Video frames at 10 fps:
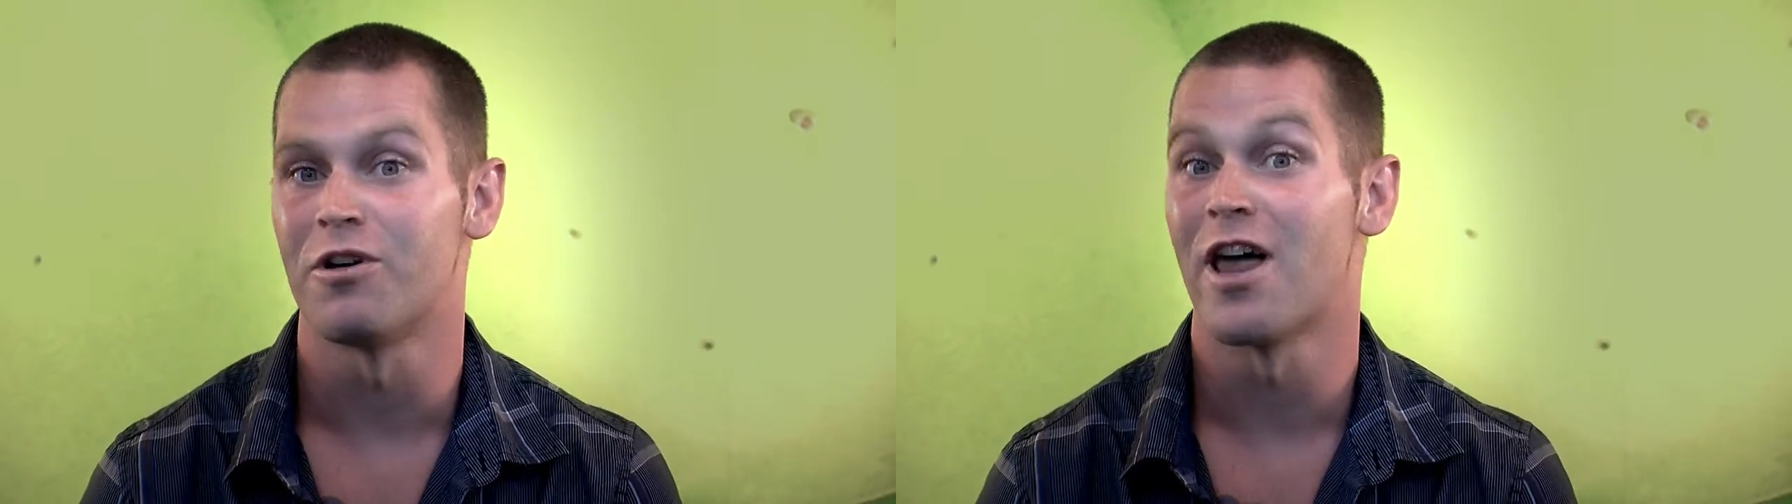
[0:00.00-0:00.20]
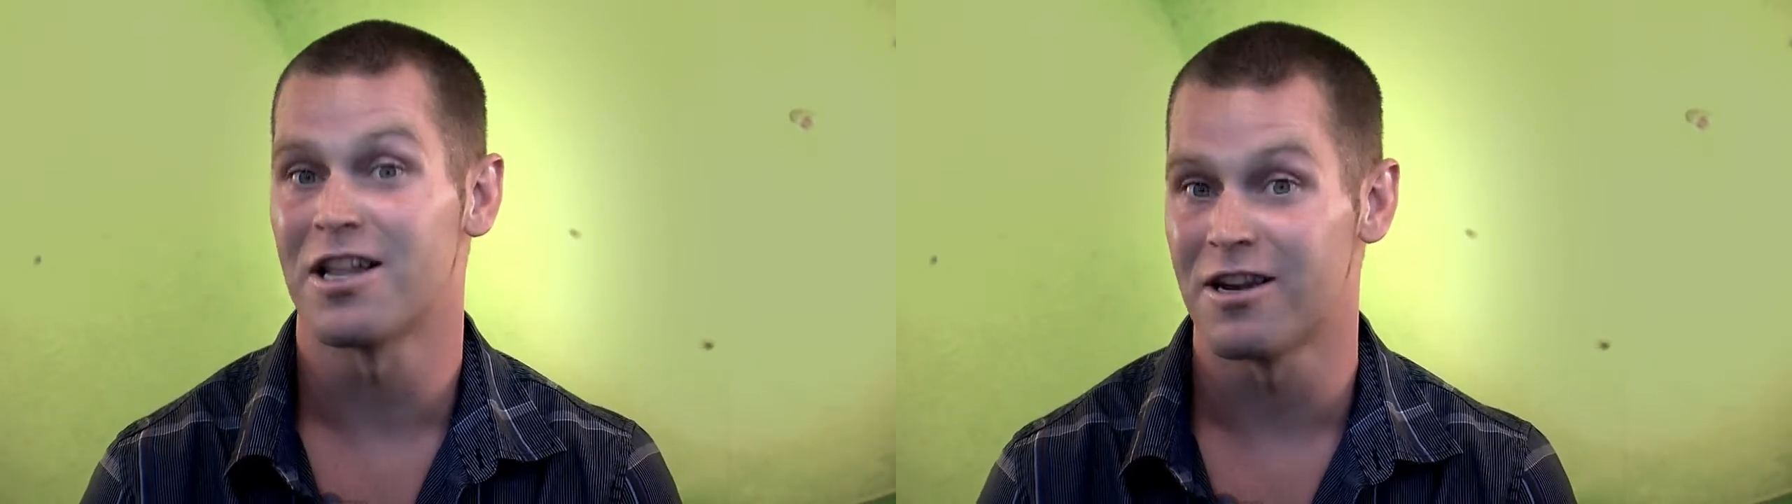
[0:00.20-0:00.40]

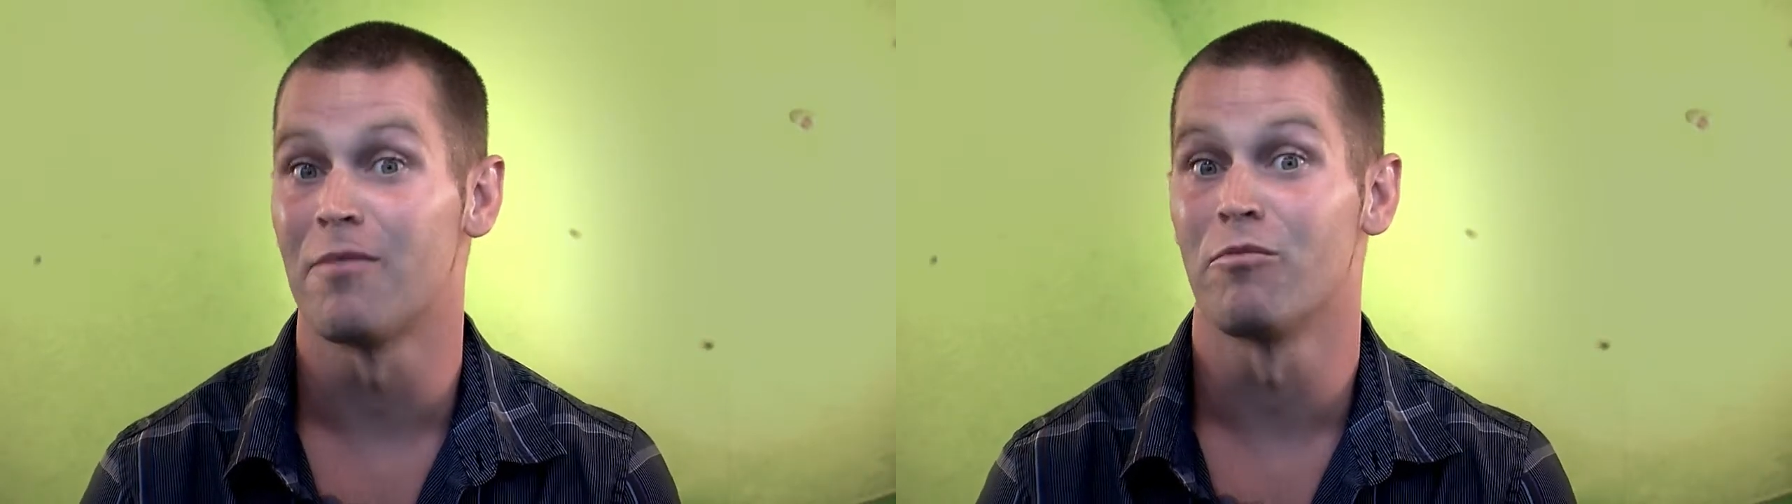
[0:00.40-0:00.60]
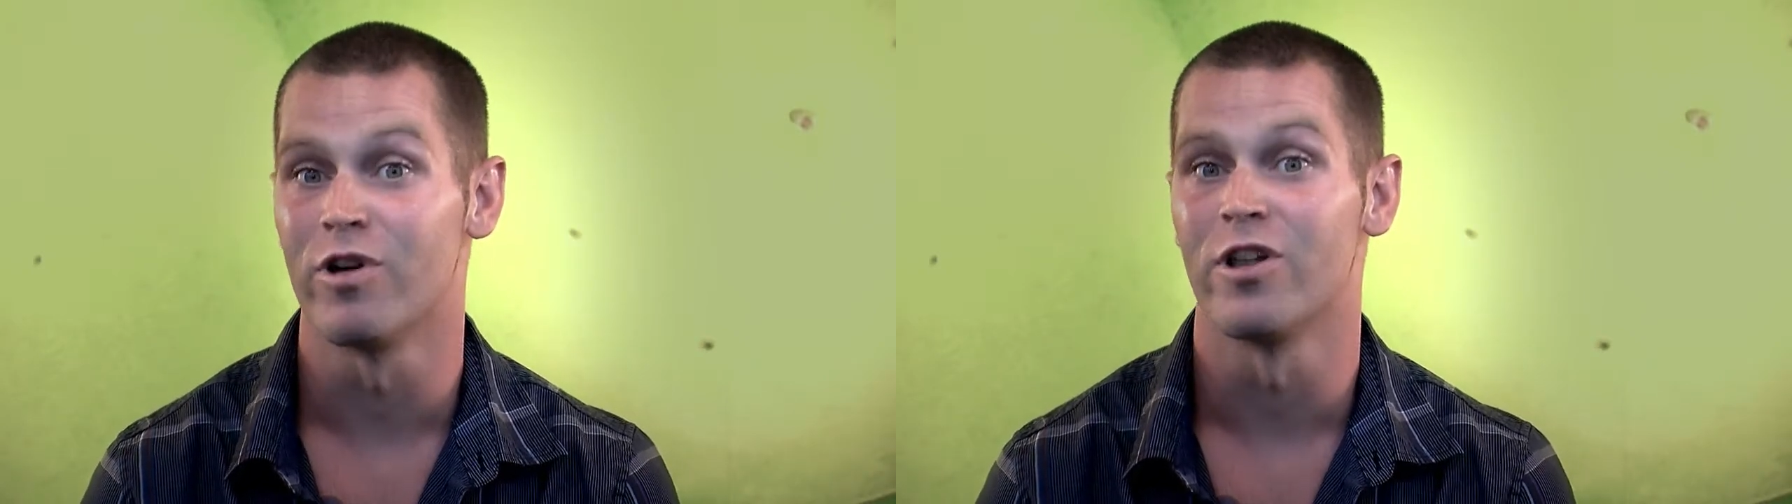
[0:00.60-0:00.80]
and that
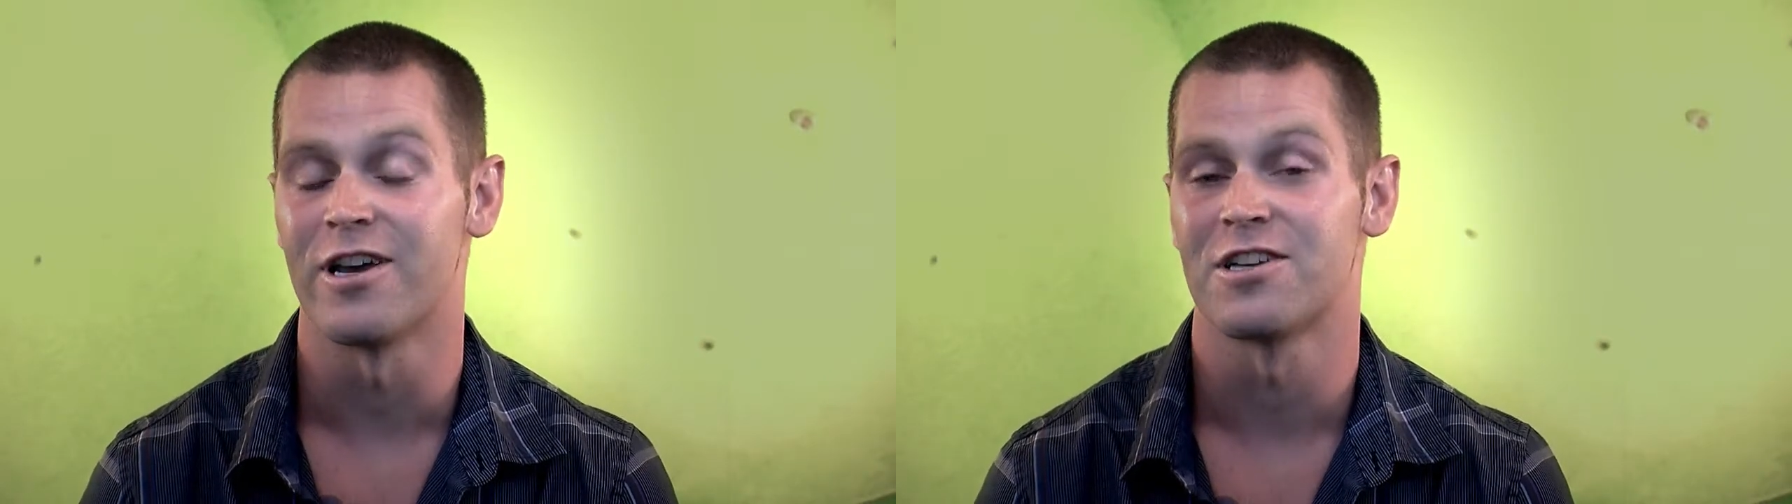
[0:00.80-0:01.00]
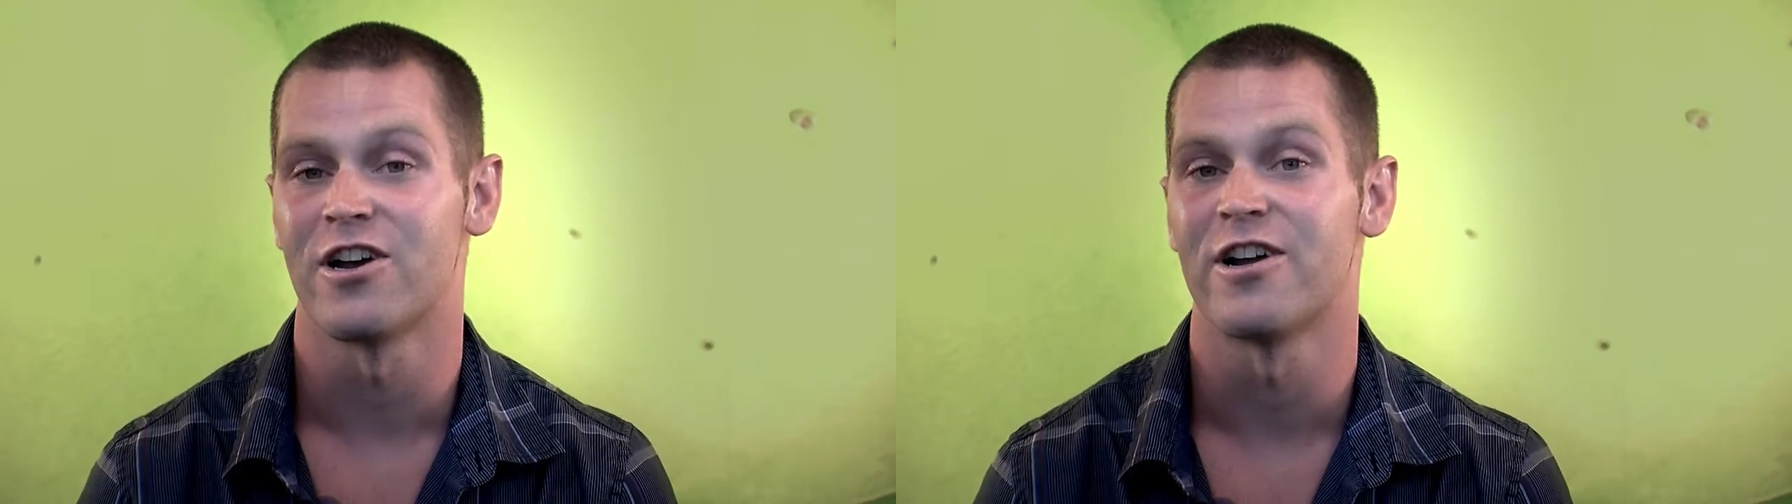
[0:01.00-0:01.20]
I'm really
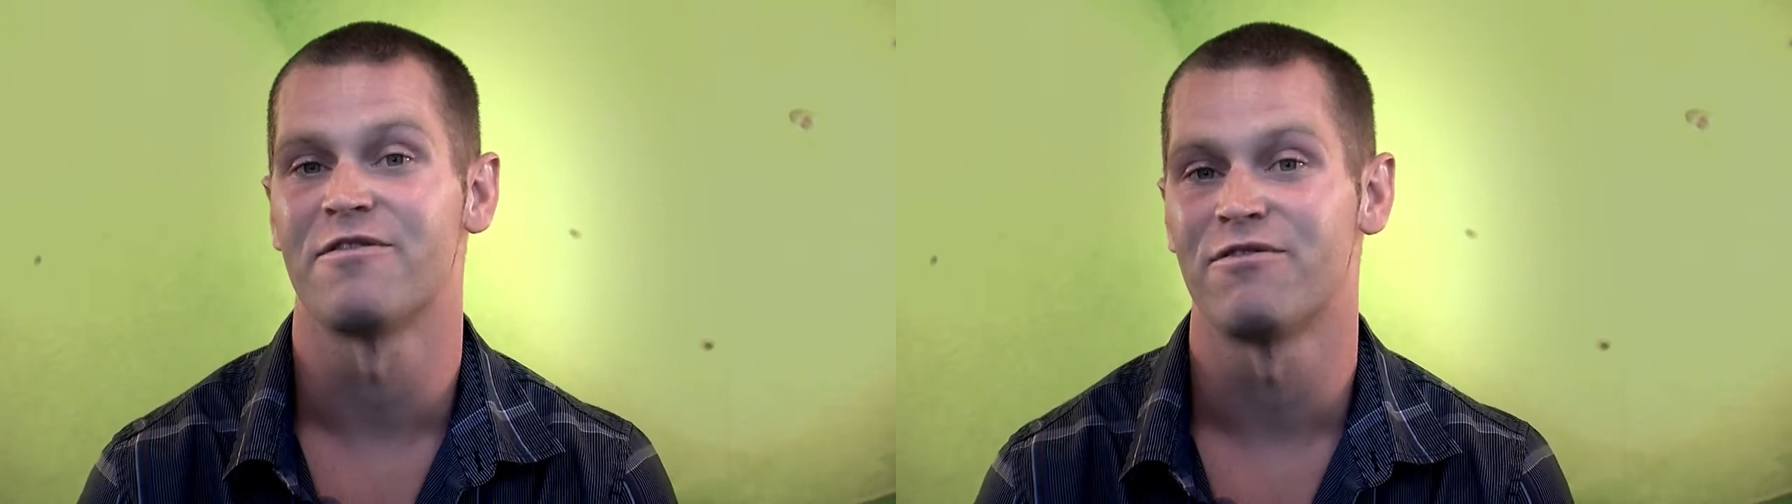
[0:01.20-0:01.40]
excited